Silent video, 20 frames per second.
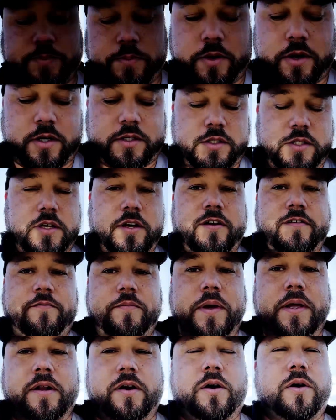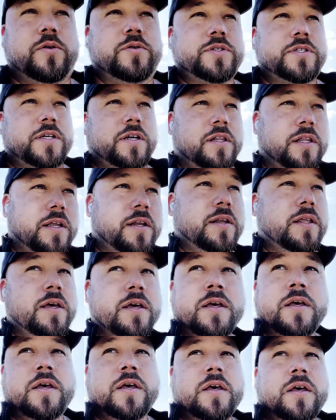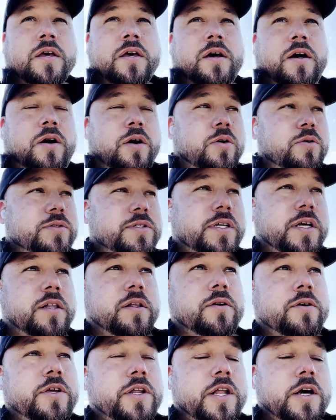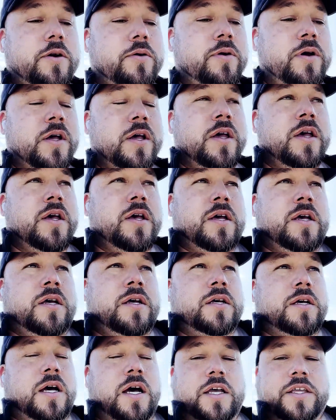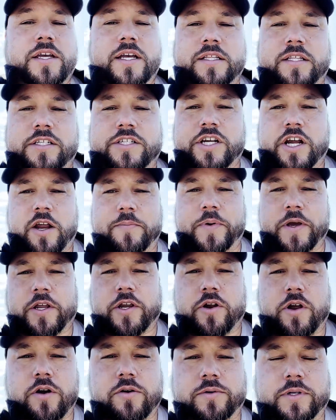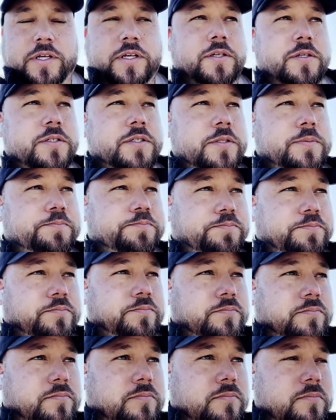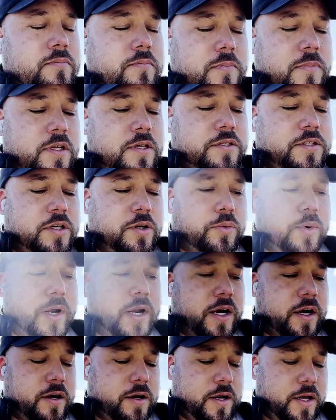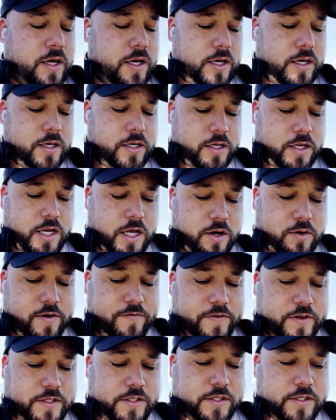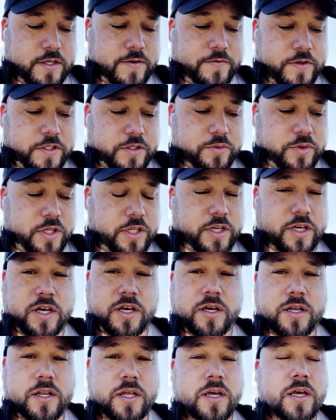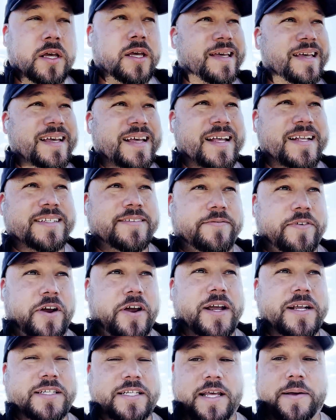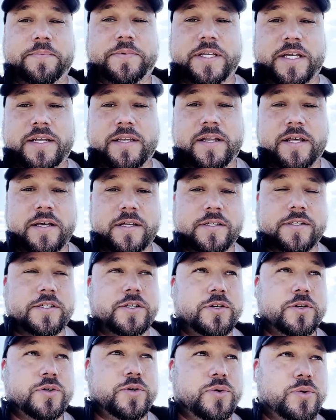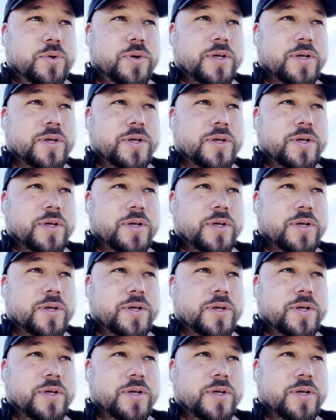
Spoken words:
parts of being a wholesaler, you know. You get to cherry pick your own deals to where, you know, if it's really good, it's very tempting to